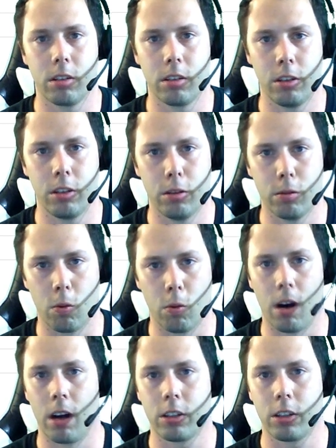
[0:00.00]
you
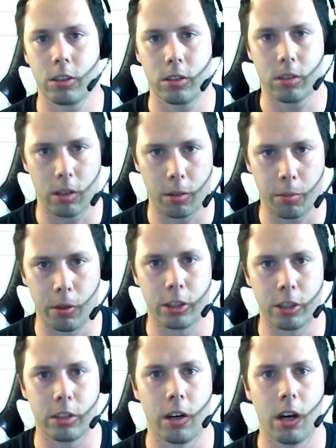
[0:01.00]
watch a bunch
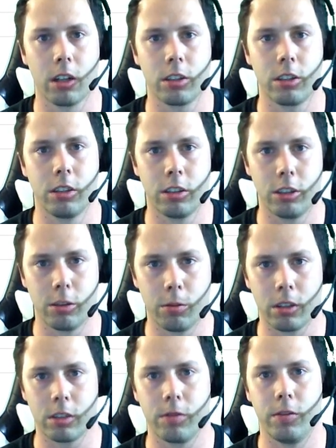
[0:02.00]
of auctions, you
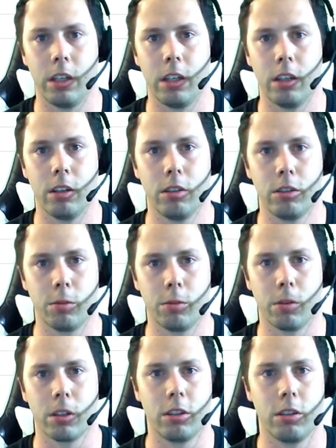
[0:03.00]
watch videos, you
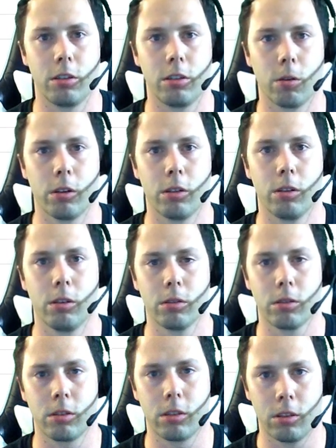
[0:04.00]
watch
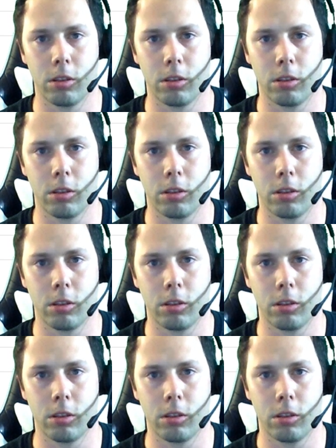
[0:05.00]
tutorials,